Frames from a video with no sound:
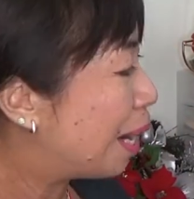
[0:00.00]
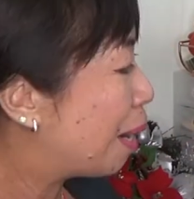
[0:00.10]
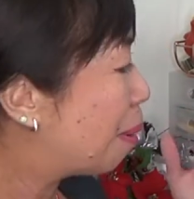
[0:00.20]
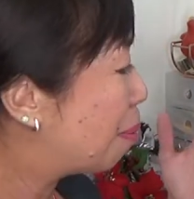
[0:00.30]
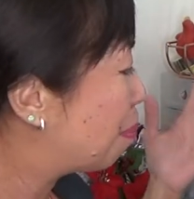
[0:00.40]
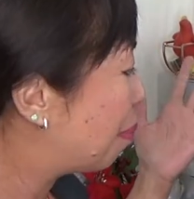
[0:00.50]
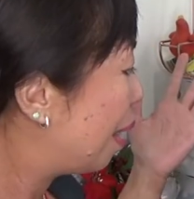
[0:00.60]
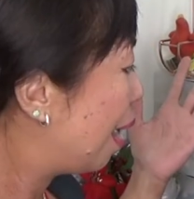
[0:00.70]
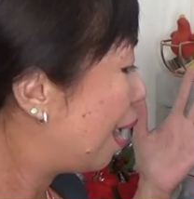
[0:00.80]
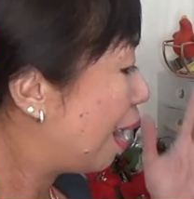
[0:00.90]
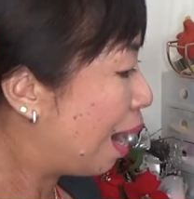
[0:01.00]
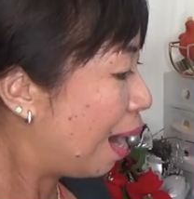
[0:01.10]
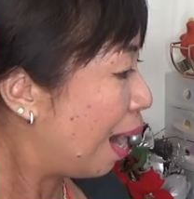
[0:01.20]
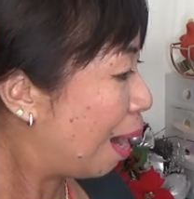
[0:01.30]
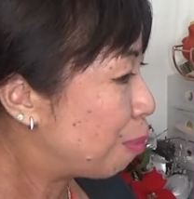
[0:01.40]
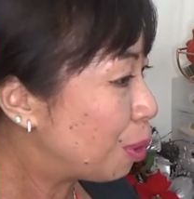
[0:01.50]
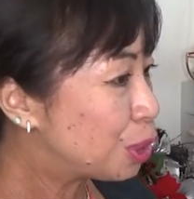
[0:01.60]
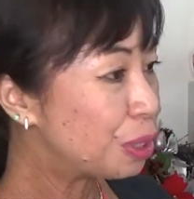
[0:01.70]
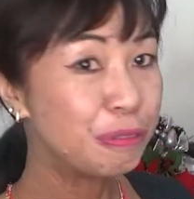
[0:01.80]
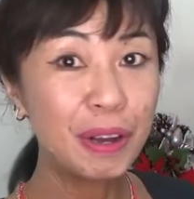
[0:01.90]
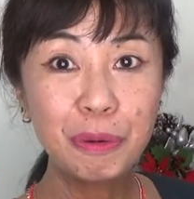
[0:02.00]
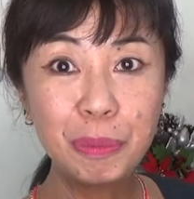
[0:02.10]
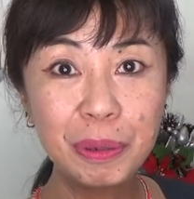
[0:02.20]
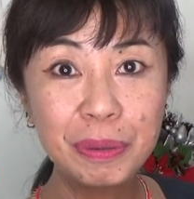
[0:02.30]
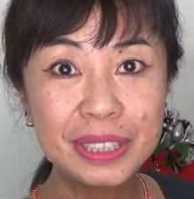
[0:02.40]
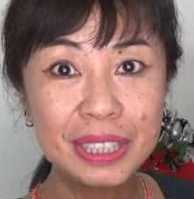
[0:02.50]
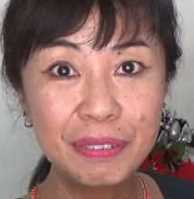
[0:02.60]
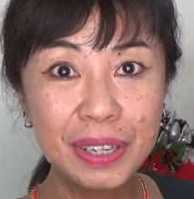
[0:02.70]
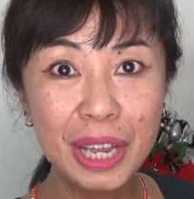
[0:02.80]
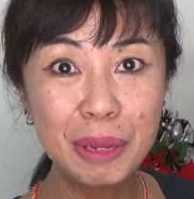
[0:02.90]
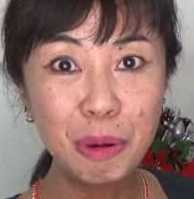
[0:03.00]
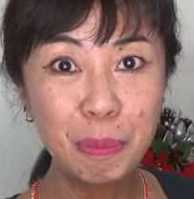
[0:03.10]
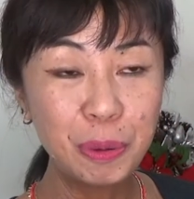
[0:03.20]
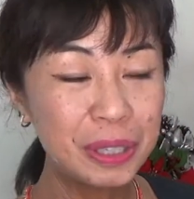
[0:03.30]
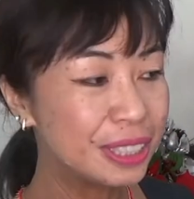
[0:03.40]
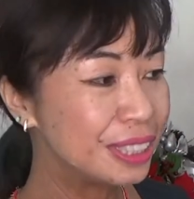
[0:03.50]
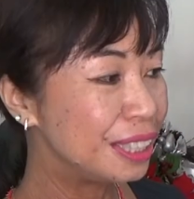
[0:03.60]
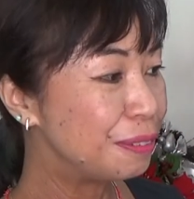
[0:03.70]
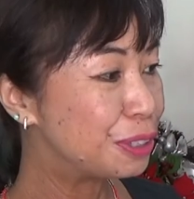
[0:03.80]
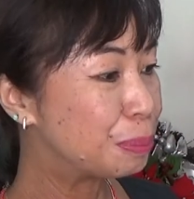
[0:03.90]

I'm not sure if I will be receiving any more bookish gifts,